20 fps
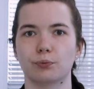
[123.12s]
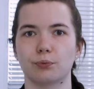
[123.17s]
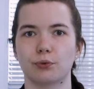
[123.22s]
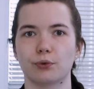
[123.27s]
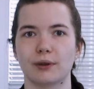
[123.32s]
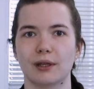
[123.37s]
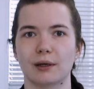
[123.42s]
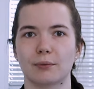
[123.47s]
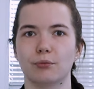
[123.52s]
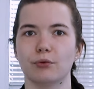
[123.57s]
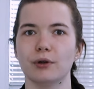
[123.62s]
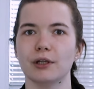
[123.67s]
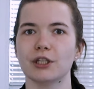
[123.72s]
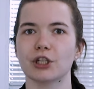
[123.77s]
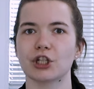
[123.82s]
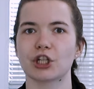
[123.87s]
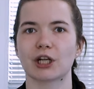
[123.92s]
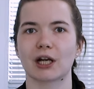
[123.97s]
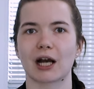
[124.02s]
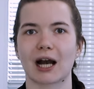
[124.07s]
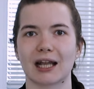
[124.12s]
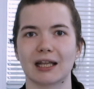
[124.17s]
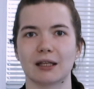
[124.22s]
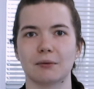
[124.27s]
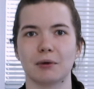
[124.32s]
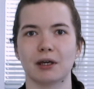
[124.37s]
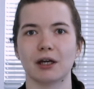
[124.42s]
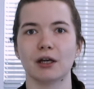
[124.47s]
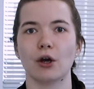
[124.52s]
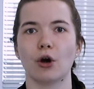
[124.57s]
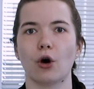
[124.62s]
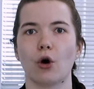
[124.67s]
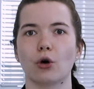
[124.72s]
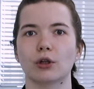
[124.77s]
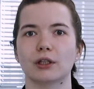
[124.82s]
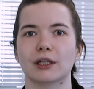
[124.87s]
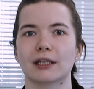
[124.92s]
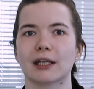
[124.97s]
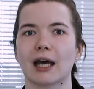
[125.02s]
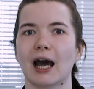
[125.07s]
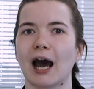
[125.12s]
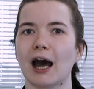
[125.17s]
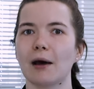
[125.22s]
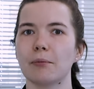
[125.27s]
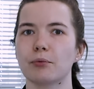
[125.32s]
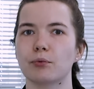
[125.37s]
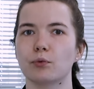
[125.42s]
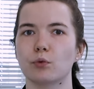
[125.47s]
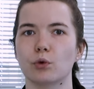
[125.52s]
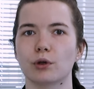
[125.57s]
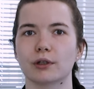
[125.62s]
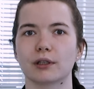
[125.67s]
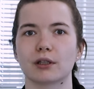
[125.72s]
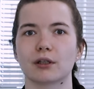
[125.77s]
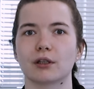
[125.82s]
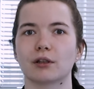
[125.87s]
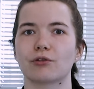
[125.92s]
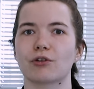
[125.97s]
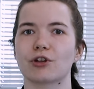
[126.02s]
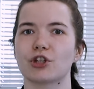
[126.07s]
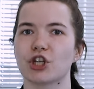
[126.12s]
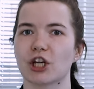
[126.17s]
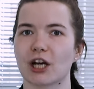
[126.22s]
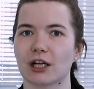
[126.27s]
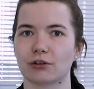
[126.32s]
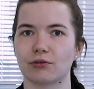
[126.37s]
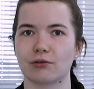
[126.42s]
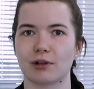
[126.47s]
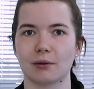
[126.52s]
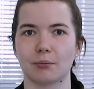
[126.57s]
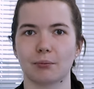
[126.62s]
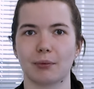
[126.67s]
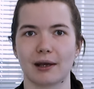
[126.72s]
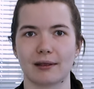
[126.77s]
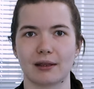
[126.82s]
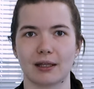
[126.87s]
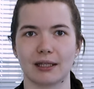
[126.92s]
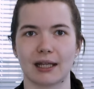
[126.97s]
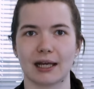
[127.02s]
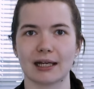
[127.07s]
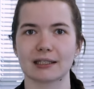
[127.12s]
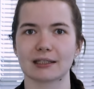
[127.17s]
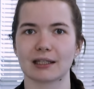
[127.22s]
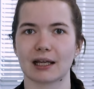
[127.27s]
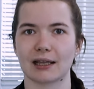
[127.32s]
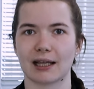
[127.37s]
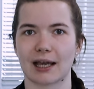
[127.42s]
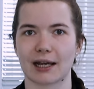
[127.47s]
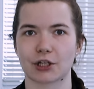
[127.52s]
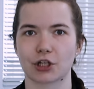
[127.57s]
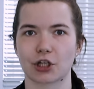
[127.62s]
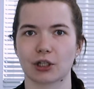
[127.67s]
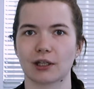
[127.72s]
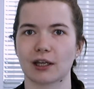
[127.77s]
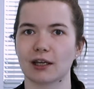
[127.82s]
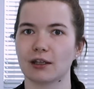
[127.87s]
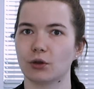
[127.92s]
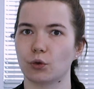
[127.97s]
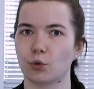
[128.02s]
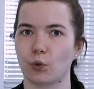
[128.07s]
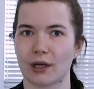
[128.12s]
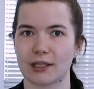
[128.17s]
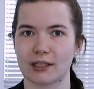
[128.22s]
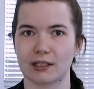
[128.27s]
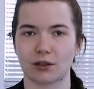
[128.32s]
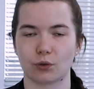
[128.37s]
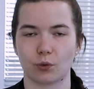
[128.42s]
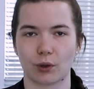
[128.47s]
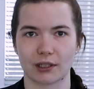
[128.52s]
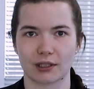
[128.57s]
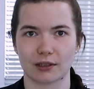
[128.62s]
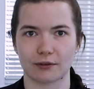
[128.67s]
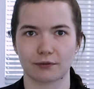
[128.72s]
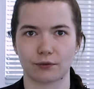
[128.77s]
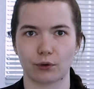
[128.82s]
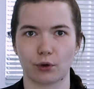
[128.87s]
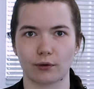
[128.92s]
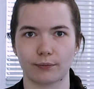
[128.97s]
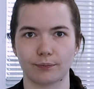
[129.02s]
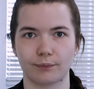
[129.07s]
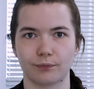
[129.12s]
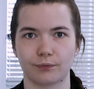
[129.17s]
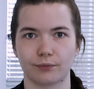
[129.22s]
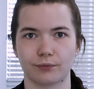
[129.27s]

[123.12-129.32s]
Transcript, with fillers: to put the British economy on an upward trajectory by the next election in 2024.